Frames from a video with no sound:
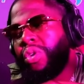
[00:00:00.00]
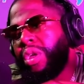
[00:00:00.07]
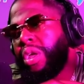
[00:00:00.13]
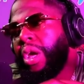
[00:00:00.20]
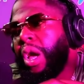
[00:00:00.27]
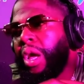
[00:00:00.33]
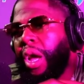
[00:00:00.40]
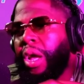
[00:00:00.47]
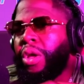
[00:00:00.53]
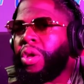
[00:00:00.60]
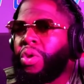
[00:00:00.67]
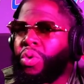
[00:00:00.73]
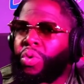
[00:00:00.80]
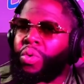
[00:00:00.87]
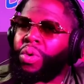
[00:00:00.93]
Yeah. So
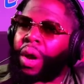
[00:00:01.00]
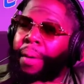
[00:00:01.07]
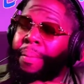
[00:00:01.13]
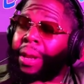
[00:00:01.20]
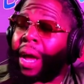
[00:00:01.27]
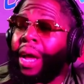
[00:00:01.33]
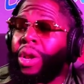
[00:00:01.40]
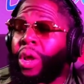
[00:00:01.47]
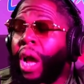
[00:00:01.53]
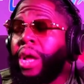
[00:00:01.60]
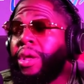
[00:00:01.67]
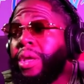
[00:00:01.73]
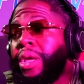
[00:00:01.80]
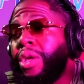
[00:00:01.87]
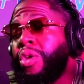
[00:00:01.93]
I you know,
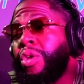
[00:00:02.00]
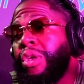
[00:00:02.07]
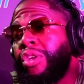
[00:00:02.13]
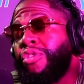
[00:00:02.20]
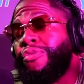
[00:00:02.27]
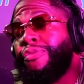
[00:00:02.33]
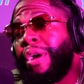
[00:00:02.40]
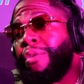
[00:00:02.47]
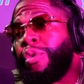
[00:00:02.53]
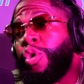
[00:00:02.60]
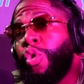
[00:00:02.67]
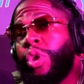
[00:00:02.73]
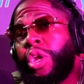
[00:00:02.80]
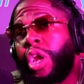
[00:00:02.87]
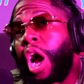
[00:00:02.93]
I mean,
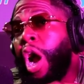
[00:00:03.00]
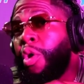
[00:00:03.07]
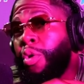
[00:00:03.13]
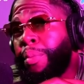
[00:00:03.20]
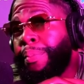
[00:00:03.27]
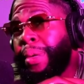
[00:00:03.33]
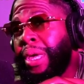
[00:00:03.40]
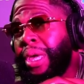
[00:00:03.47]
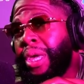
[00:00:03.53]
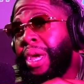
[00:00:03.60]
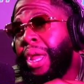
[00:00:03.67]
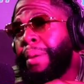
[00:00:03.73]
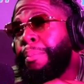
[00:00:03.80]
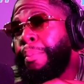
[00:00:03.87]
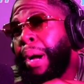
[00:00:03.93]
he's very good in
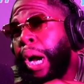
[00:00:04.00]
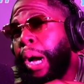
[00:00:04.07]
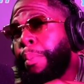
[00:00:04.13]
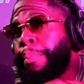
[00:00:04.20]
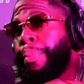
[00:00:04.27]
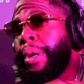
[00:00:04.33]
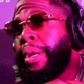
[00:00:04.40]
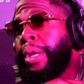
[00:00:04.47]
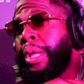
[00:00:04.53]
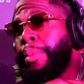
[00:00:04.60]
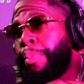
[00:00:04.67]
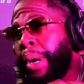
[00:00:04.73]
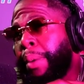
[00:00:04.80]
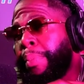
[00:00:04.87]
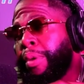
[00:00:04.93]
R&B and
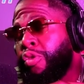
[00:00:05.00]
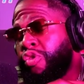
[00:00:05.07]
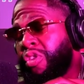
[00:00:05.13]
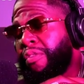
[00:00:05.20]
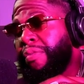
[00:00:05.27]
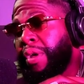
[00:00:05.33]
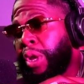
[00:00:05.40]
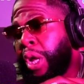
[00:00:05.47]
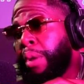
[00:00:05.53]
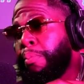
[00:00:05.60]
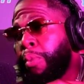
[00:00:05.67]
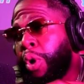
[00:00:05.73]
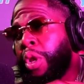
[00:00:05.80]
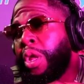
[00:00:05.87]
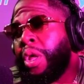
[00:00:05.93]
pop and hip hop
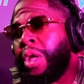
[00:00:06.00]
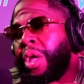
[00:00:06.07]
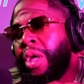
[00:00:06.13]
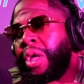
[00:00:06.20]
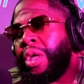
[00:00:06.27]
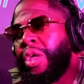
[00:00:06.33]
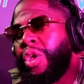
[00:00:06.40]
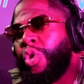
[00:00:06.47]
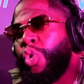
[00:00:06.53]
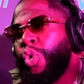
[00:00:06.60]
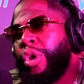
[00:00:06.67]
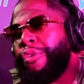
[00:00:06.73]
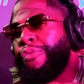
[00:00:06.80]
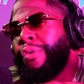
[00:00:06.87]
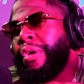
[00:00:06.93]
and stuff like that. But
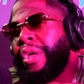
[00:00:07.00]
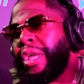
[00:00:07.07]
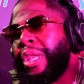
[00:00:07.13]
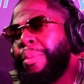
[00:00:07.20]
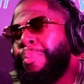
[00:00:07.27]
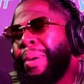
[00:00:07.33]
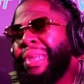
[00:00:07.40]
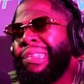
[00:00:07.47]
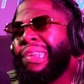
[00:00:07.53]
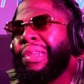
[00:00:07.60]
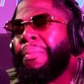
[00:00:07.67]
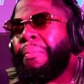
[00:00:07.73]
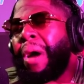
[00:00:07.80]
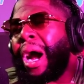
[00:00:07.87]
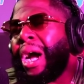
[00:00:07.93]
you know, if
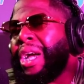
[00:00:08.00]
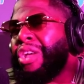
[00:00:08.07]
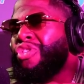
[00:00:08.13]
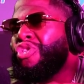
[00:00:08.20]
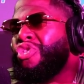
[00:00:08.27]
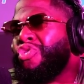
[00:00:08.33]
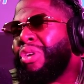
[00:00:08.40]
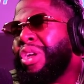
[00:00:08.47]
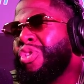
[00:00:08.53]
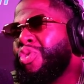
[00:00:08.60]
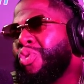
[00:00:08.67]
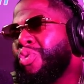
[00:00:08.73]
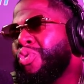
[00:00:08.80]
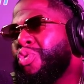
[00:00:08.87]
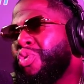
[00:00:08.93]
it depends on the
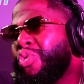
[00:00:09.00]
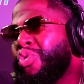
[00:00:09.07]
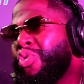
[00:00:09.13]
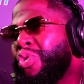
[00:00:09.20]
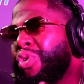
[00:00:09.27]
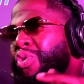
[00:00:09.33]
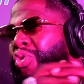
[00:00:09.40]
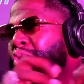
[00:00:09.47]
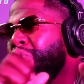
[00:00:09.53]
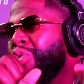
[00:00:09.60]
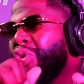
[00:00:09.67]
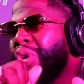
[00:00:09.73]
market you're trying to